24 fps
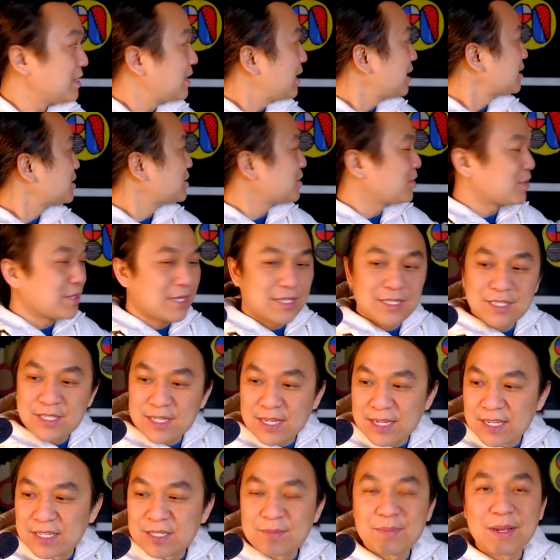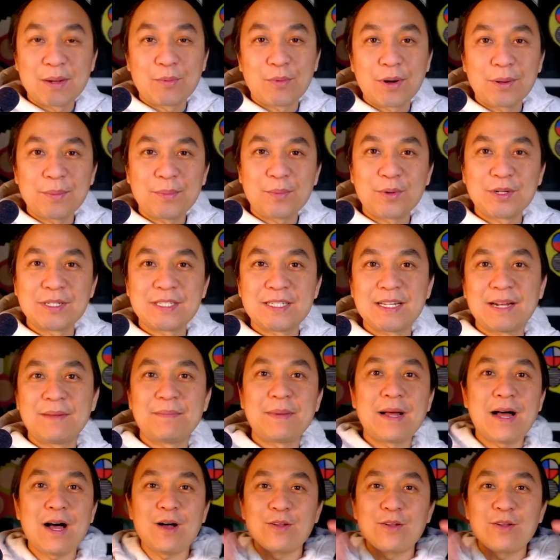and so this is my whiteboard setup.